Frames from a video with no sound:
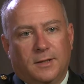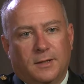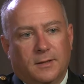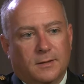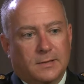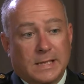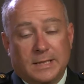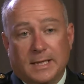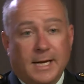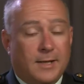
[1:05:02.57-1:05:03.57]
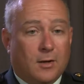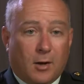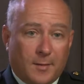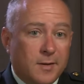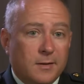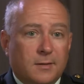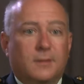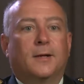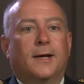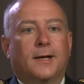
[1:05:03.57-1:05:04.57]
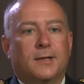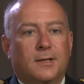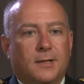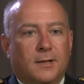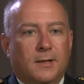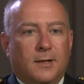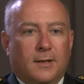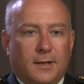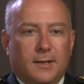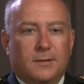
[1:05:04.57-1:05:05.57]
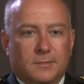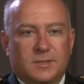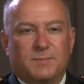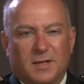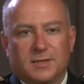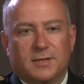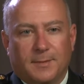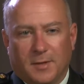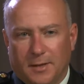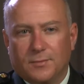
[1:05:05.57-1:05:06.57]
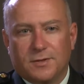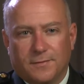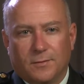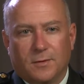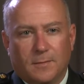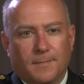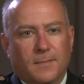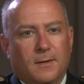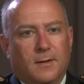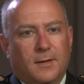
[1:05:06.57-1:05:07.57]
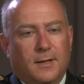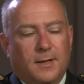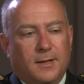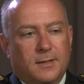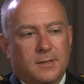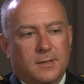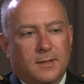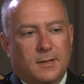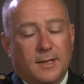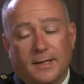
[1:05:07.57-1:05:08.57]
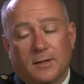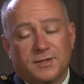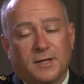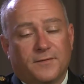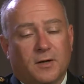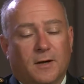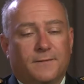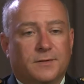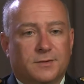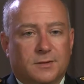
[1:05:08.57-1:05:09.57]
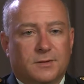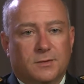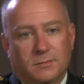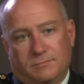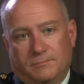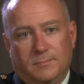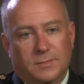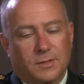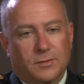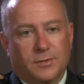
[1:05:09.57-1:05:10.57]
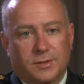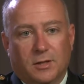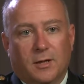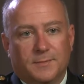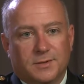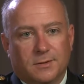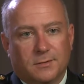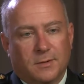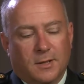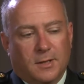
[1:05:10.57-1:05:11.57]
in any army and speak the same language, if you will, and I also have the confidence to do the job. So